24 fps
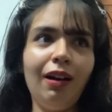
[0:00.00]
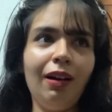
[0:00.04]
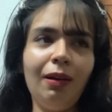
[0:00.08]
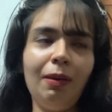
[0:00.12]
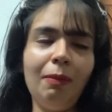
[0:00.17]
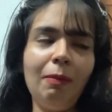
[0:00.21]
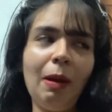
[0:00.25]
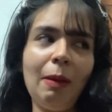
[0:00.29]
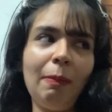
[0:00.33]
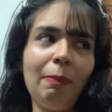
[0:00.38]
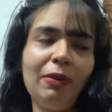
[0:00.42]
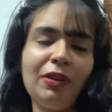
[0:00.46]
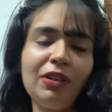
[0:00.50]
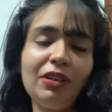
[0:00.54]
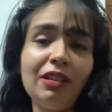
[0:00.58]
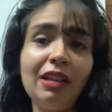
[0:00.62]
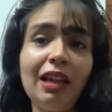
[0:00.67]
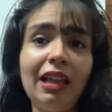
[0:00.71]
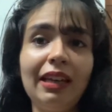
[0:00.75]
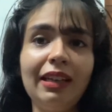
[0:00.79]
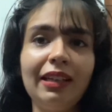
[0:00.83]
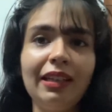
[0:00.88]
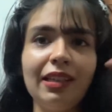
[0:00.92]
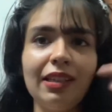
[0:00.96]
my
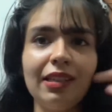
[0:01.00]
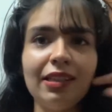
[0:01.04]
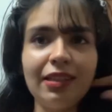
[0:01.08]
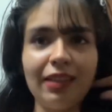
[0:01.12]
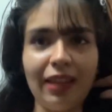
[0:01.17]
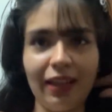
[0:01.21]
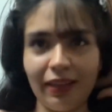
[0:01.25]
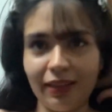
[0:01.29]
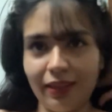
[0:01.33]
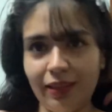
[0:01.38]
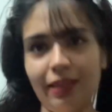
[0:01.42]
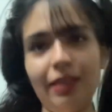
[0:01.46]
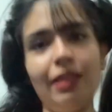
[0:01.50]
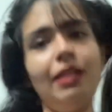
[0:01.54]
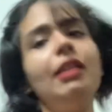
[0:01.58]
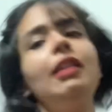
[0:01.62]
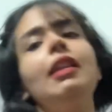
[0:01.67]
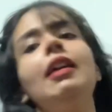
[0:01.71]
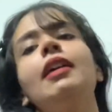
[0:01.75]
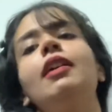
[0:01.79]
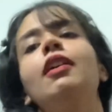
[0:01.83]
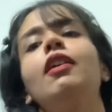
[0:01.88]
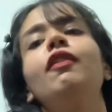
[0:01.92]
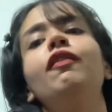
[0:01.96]
personality is sexy.
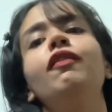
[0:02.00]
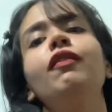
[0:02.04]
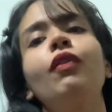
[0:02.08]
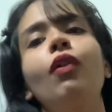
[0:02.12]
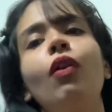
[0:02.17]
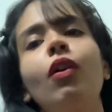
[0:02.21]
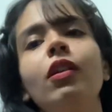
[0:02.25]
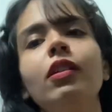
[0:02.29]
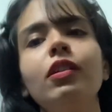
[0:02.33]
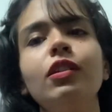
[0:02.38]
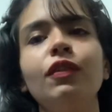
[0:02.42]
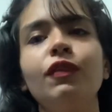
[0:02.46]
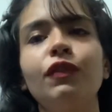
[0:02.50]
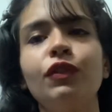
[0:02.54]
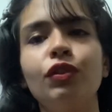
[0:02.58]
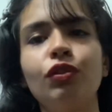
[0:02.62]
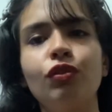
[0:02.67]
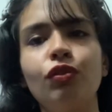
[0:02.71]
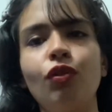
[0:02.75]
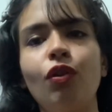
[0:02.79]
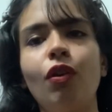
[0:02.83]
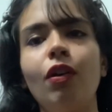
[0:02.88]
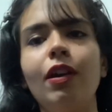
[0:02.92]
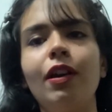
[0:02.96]
Like, of course, for
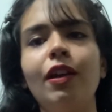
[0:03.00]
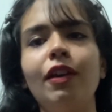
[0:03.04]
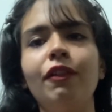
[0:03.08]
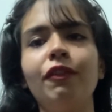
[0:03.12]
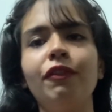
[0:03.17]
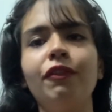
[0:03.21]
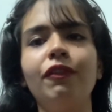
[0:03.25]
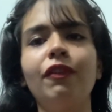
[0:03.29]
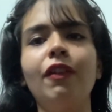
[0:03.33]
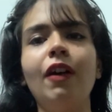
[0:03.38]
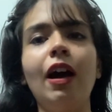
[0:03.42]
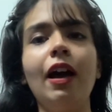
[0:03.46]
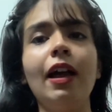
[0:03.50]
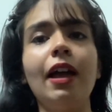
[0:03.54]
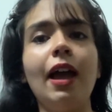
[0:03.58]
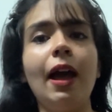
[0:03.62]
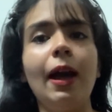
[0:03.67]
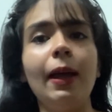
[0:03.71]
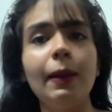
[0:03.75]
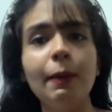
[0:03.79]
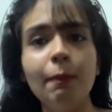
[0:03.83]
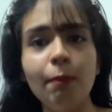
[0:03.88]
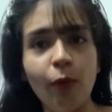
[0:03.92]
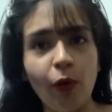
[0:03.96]
sure, if I
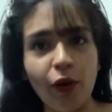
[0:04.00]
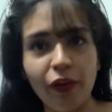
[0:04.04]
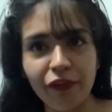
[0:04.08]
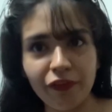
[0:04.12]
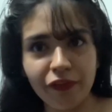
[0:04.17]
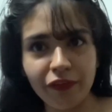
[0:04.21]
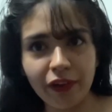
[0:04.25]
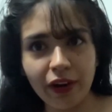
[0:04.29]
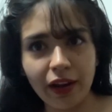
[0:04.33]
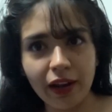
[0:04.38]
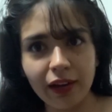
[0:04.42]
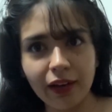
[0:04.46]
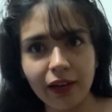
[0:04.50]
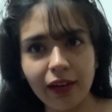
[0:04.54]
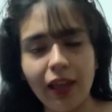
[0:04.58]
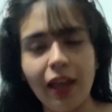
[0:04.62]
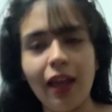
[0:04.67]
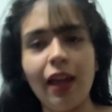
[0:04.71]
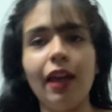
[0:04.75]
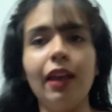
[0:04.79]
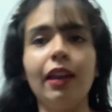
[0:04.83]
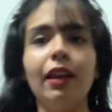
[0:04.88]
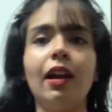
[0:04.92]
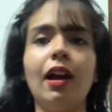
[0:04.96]
had a boyfriend
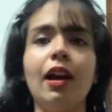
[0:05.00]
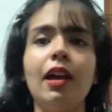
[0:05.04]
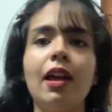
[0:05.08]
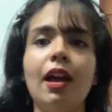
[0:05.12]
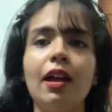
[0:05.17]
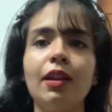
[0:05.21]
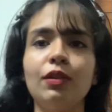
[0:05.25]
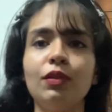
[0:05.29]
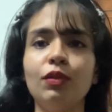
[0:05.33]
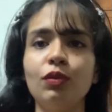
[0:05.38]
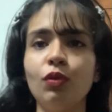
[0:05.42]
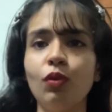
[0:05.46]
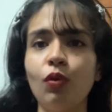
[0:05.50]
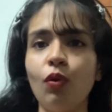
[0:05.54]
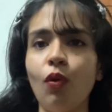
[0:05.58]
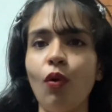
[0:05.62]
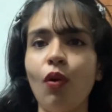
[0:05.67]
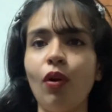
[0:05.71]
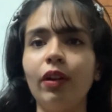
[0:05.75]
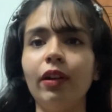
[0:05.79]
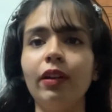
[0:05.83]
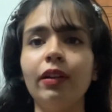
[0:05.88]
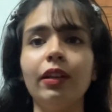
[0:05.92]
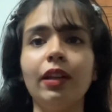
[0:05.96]
and I had to go
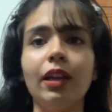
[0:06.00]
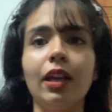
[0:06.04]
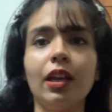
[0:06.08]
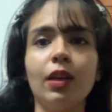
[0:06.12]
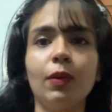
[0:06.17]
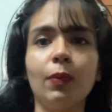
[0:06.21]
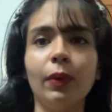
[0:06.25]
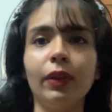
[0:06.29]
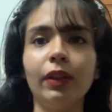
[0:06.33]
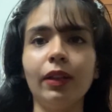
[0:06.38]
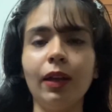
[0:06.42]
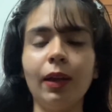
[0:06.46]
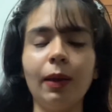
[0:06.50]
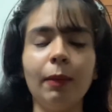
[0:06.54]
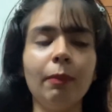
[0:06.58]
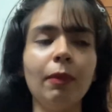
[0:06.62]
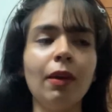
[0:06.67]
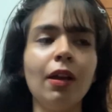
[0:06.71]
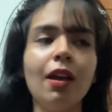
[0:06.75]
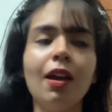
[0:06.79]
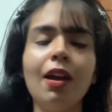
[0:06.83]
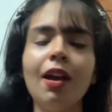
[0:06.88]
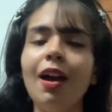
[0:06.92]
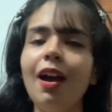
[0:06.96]
on a date with him,
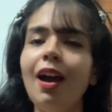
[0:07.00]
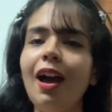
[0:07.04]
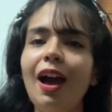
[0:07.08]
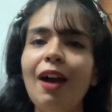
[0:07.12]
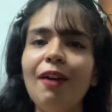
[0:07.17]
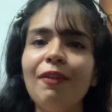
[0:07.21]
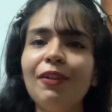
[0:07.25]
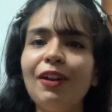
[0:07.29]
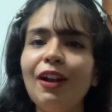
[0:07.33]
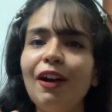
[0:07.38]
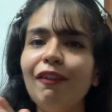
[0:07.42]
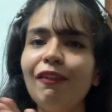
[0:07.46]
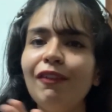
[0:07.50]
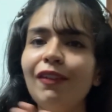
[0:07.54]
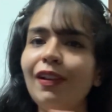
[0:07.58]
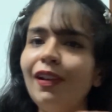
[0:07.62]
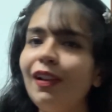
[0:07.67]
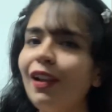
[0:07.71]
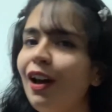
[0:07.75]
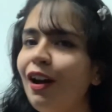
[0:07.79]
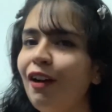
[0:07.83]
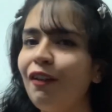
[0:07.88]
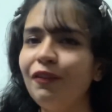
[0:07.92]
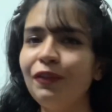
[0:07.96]
I would have
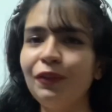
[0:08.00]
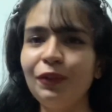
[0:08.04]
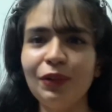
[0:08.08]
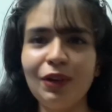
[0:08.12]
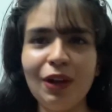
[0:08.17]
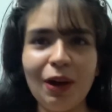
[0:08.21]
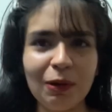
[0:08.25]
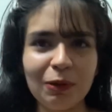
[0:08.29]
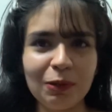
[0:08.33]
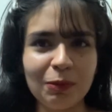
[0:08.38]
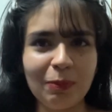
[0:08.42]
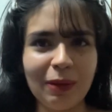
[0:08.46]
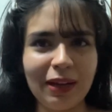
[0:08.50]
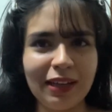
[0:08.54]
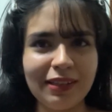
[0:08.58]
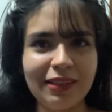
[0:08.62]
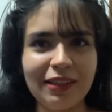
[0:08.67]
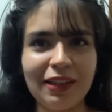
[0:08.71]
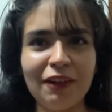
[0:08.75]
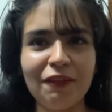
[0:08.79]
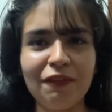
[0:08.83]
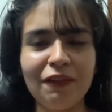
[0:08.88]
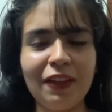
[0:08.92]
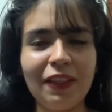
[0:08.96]
loved to douse
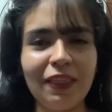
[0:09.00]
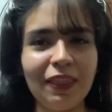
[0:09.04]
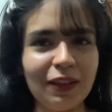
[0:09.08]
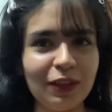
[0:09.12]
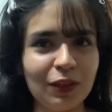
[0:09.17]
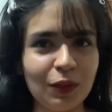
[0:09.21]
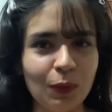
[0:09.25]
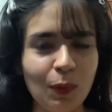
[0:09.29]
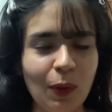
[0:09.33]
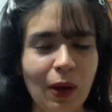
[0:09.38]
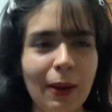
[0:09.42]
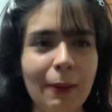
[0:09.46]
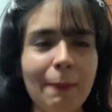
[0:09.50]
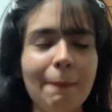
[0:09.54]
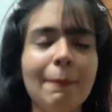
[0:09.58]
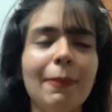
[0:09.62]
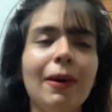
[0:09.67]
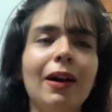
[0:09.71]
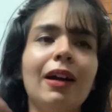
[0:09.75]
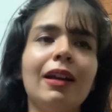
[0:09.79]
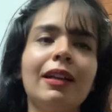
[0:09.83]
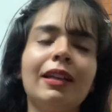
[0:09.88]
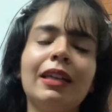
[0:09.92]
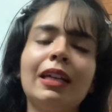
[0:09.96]
myself in this one,
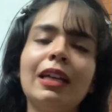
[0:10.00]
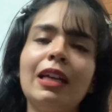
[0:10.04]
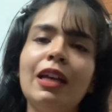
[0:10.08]
but